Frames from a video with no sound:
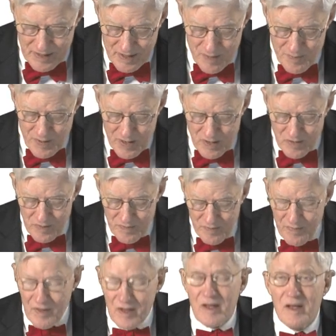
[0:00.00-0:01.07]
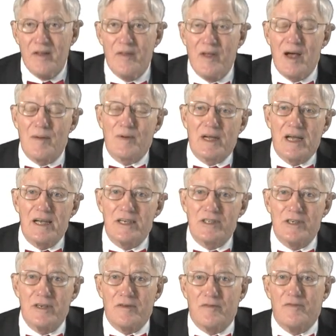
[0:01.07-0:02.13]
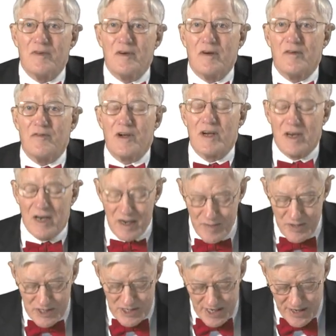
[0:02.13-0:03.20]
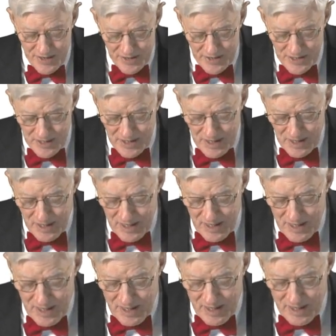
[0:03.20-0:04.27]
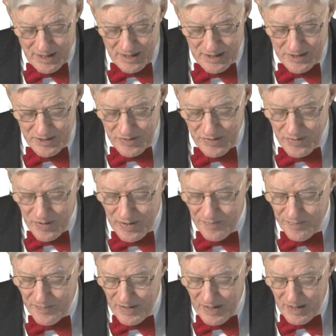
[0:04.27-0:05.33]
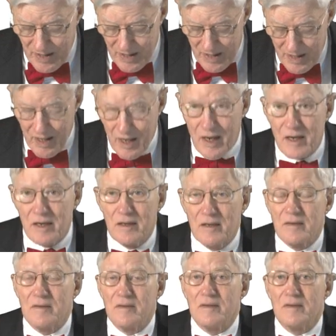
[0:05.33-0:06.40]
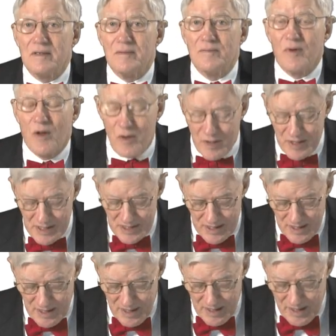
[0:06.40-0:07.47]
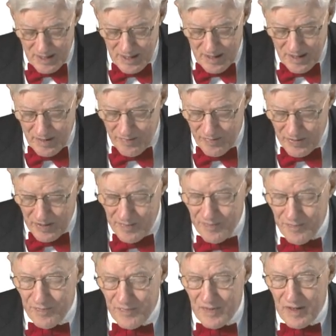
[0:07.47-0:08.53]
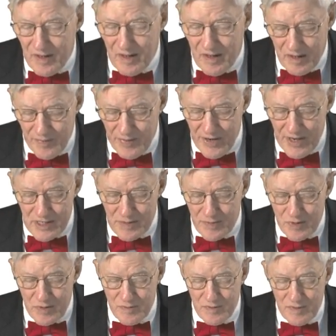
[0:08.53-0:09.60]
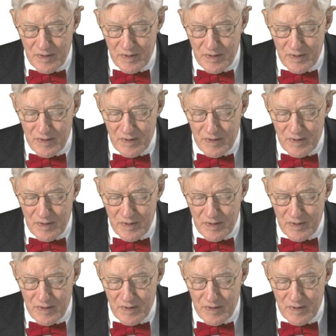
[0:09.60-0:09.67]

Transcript: upheld the application of the Fair Labor Standards to employees of a municipal